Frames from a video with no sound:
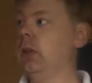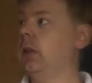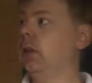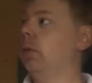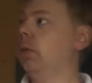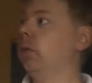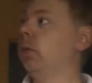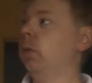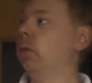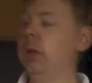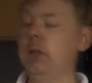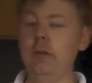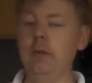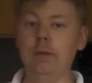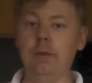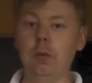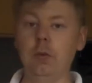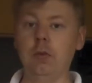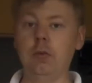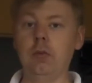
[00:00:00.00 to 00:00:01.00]
when you
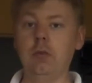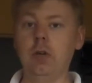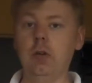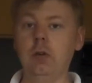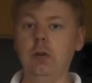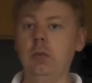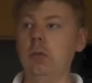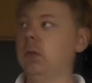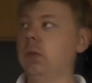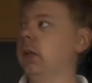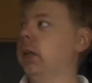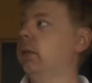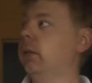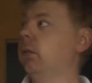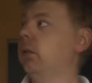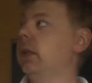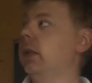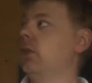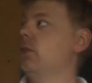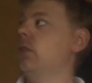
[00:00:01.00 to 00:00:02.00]
full throttle, it will
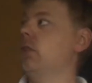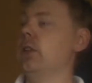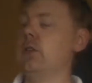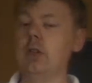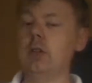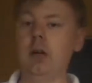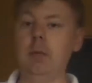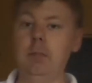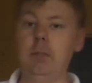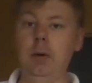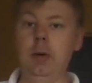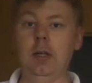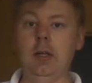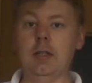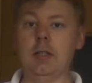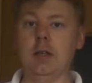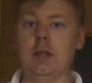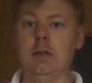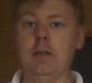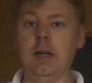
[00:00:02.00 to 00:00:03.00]
literally try and pull
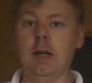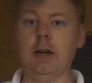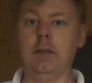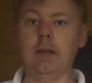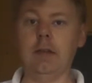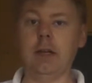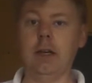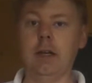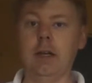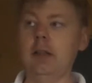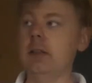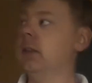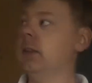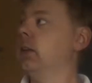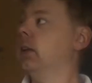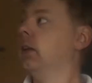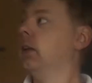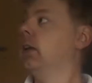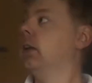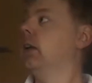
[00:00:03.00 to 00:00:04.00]
itself out of your hand,
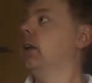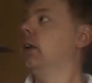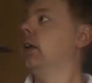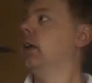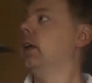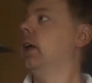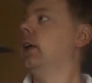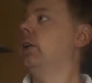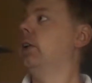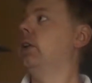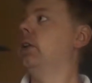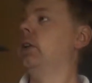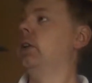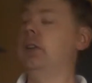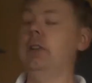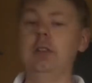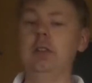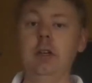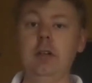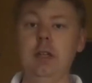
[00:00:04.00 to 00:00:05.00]
and
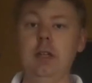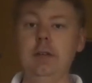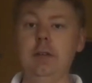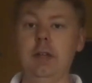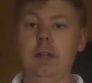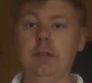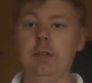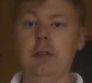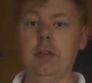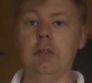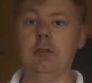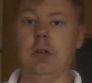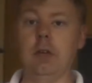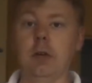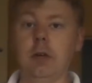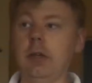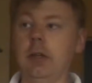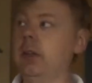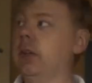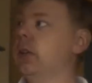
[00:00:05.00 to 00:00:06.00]
you don't even have to throw
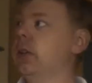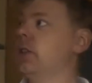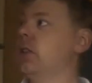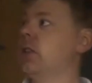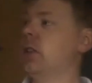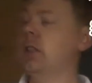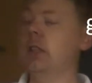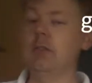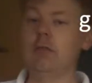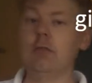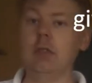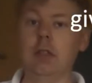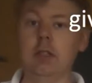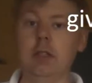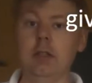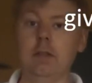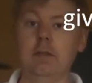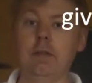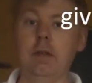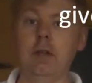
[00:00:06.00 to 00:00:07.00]
it. You can just literally,
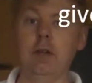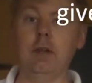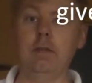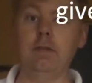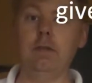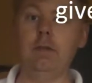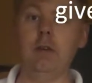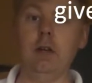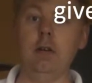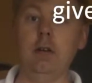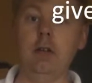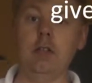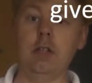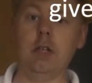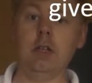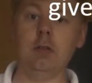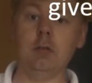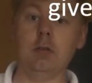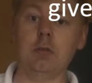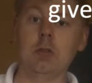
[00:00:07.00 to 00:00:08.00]
a very
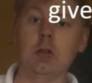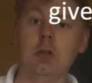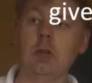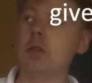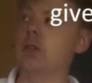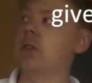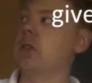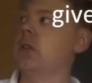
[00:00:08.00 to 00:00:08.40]
gentle toss